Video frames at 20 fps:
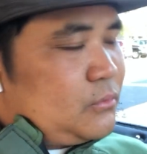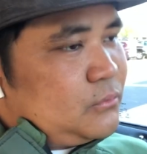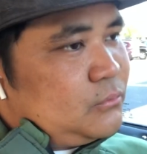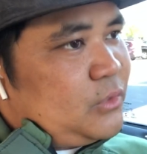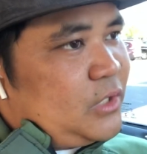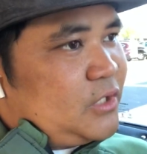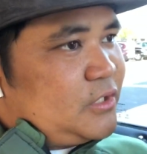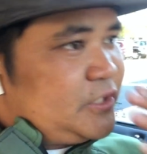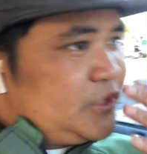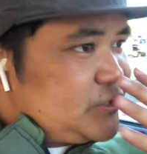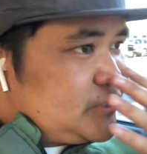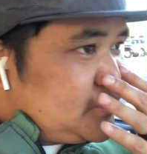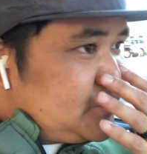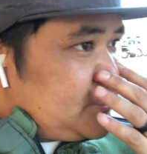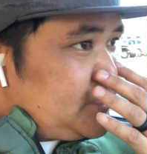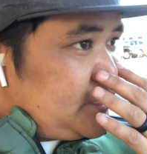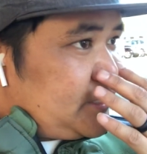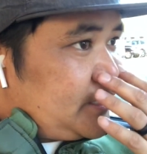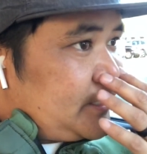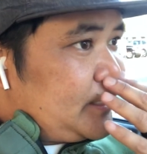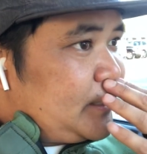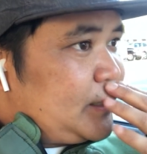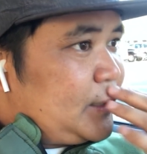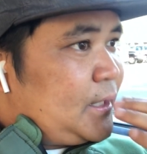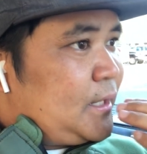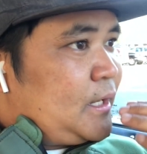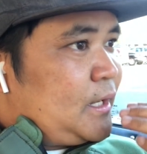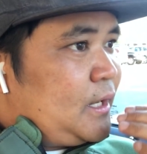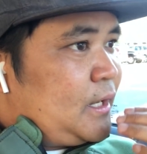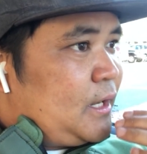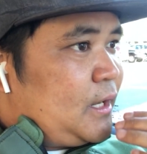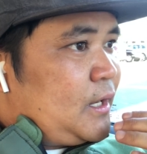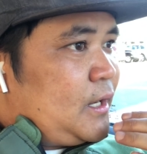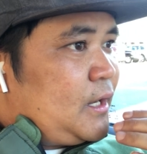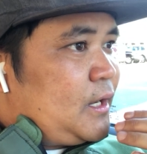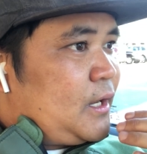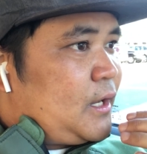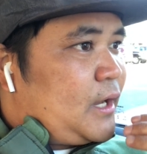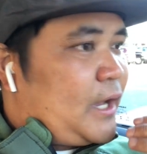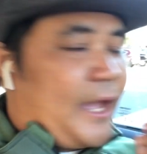well, here's the thing.
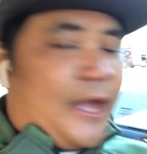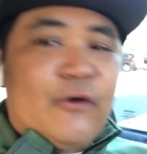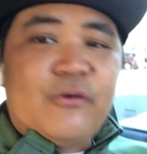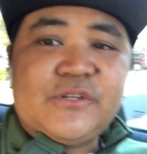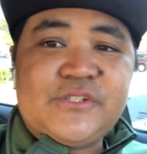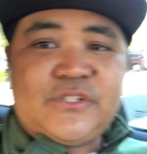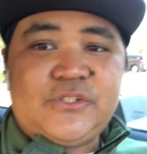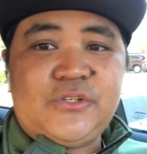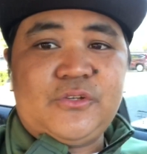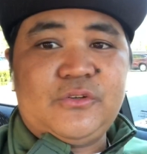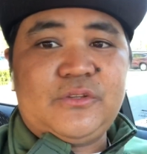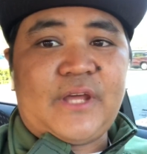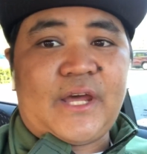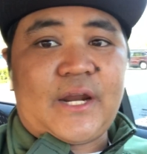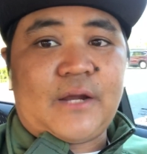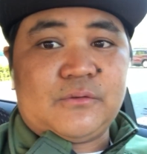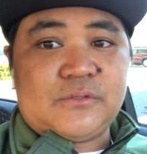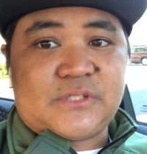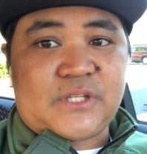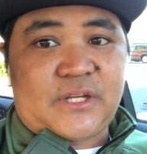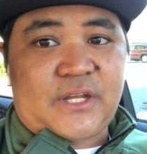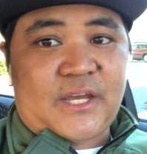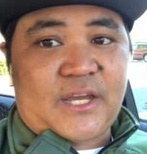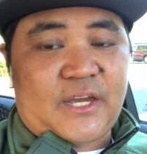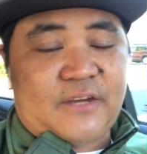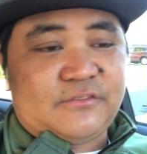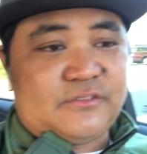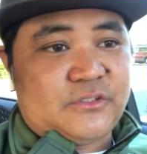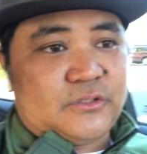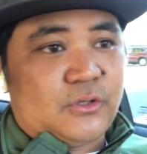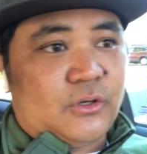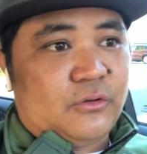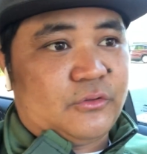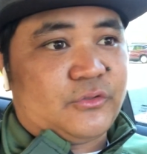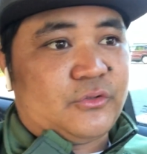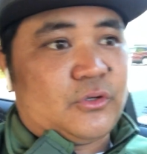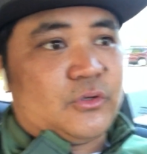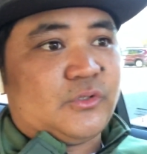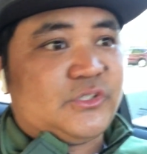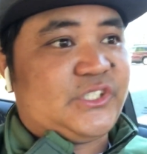I always knew that I was gonna have to go
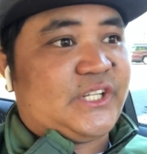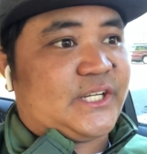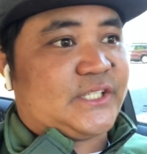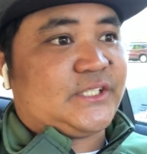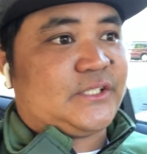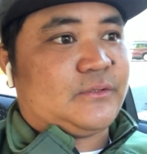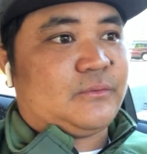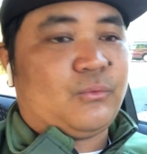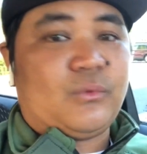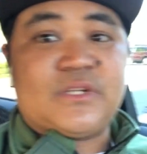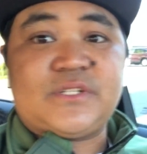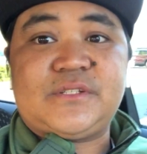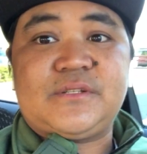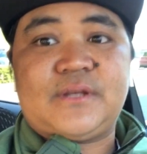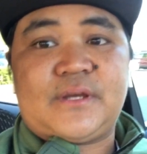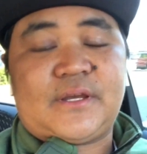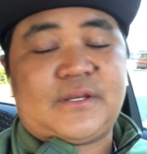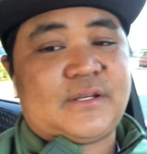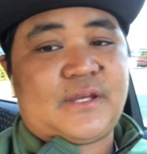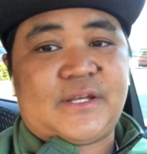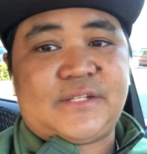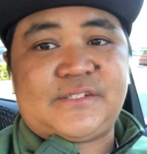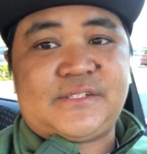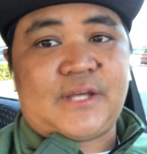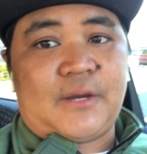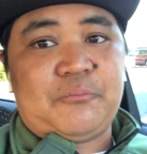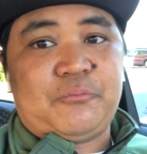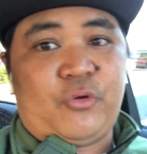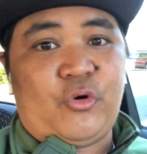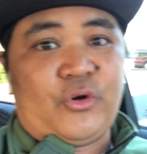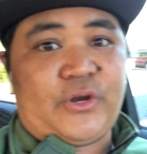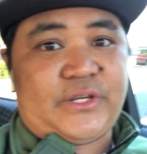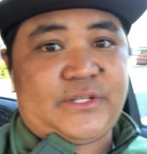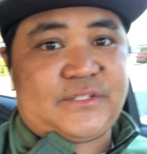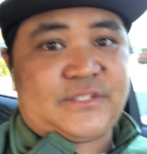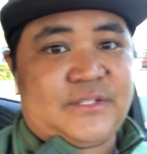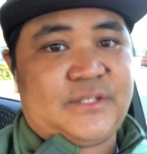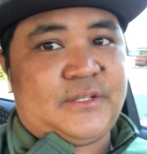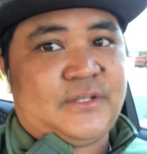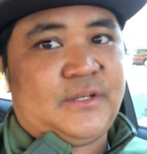through a rejection at some
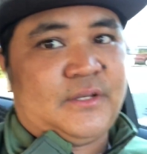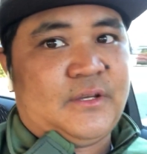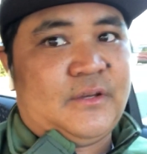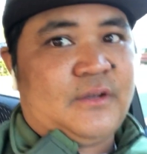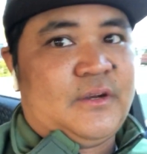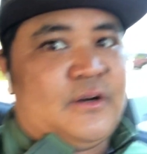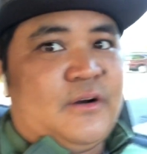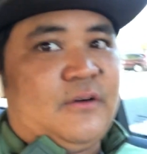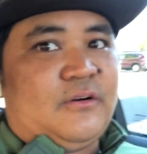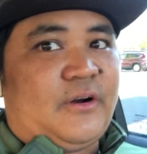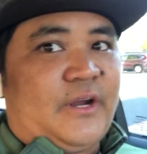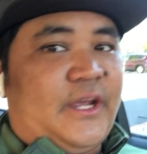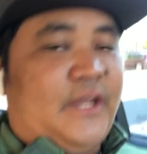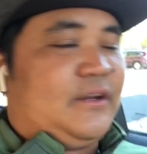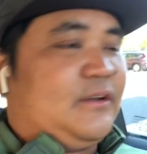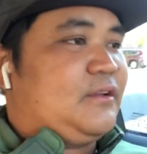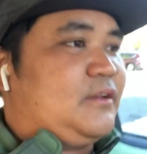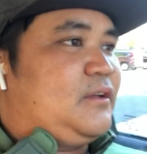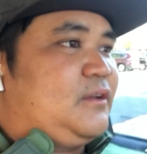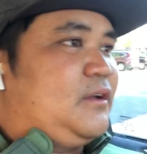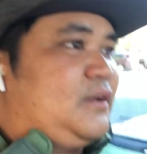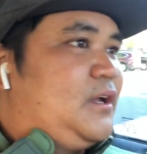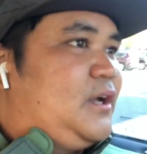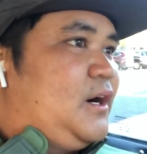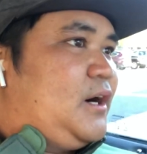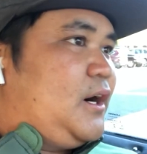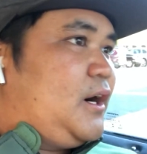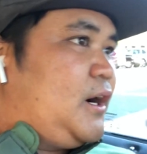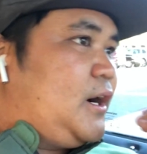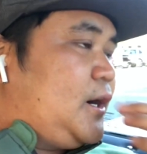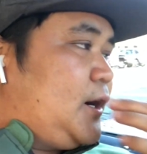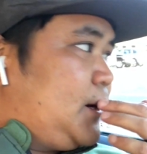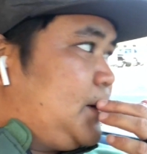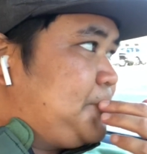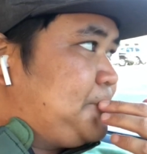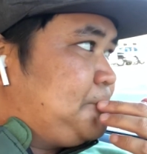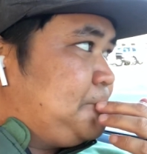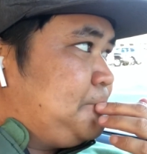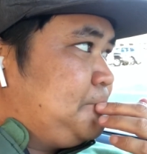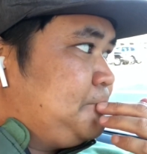point, right?
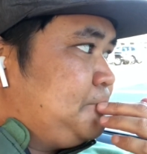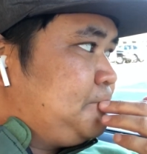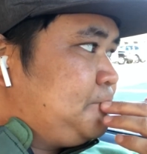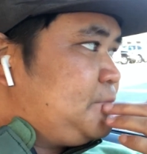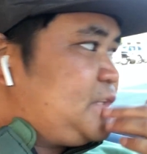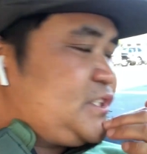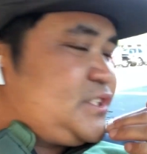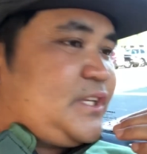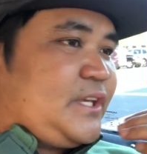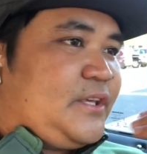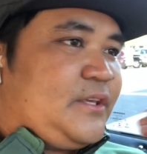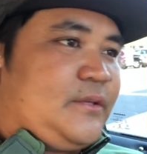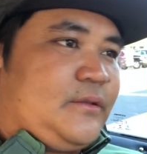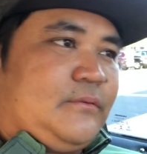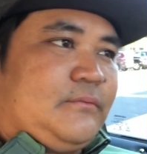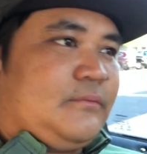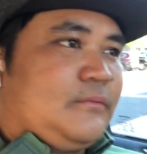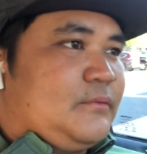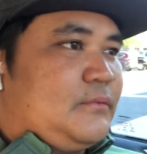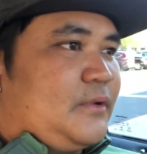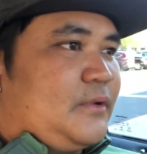They say